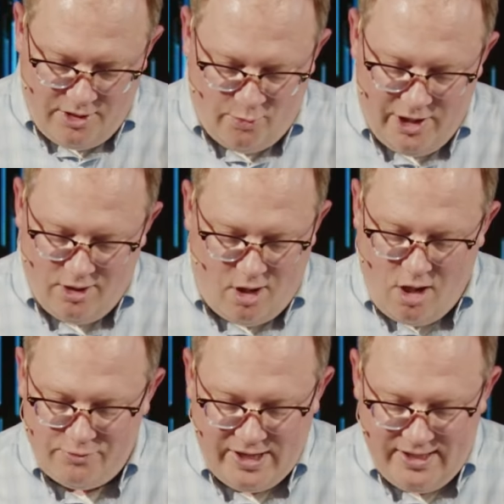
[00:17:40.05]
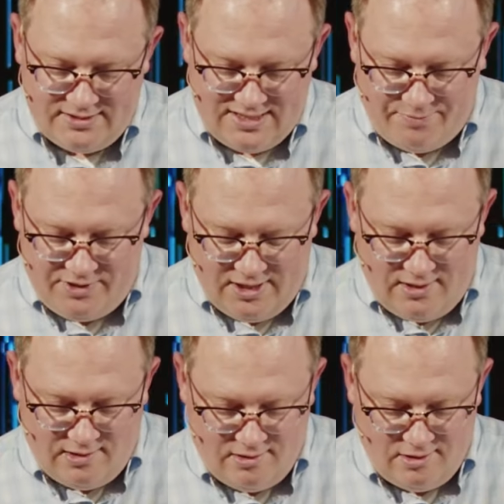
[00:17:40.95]
that we are already accepted,
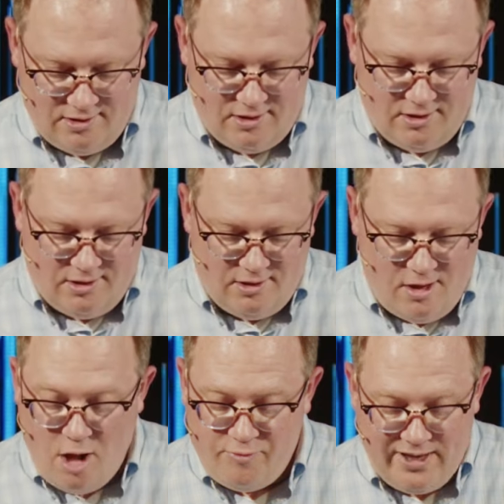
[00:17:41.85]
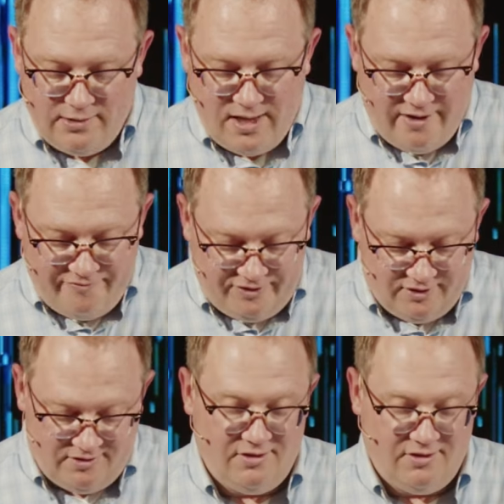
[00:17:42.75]
already loved,